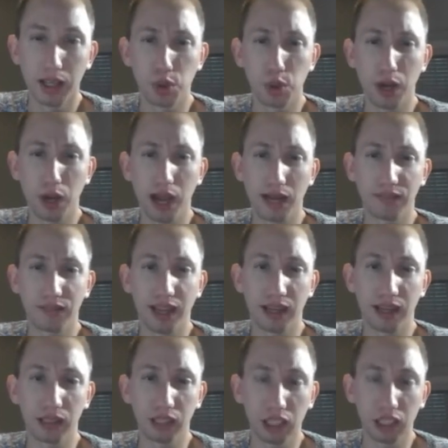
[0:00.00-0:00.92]
kind of
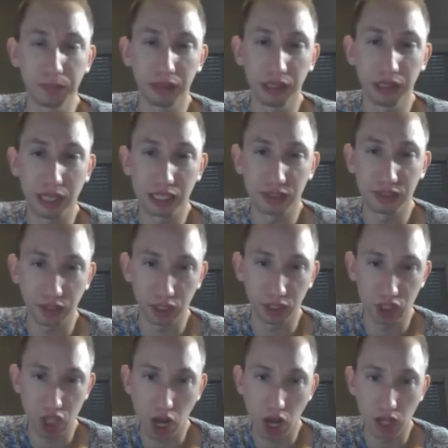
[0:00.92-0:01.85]
get a little bit less for your
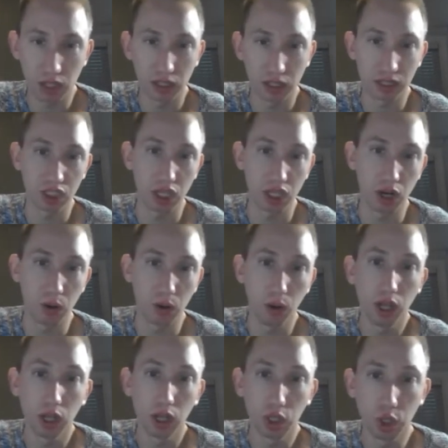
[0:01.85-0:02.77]
dollar. So
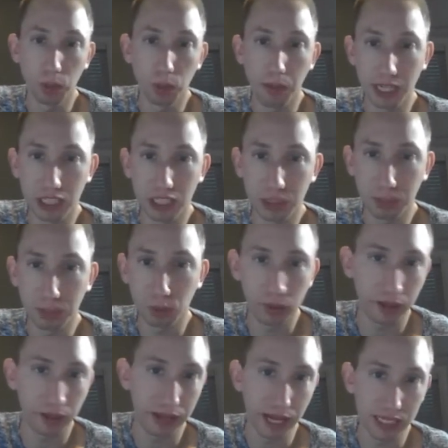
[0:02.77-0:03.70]
you might explore
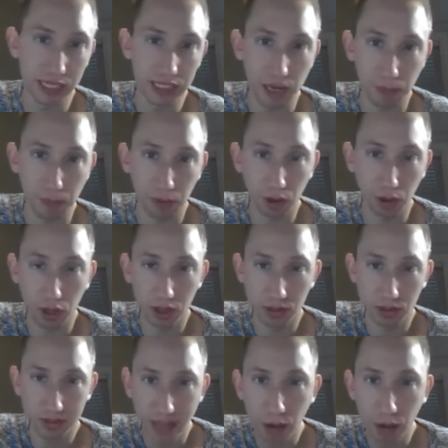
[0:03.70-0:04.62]
the next
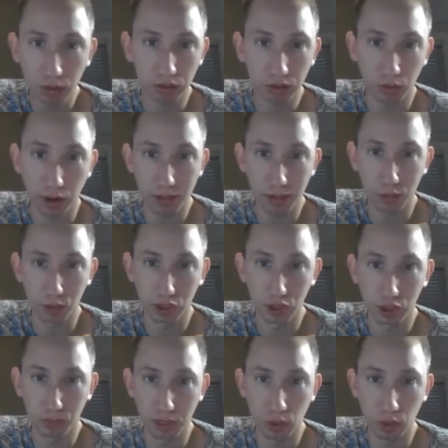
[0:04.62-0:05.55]
neighborhood south, right, which
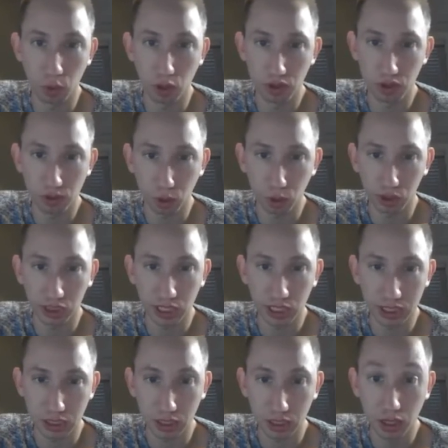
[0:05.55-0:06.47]
would be North
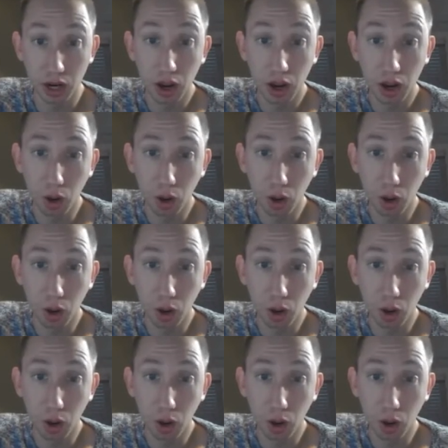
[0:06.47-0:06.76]
Dorchester.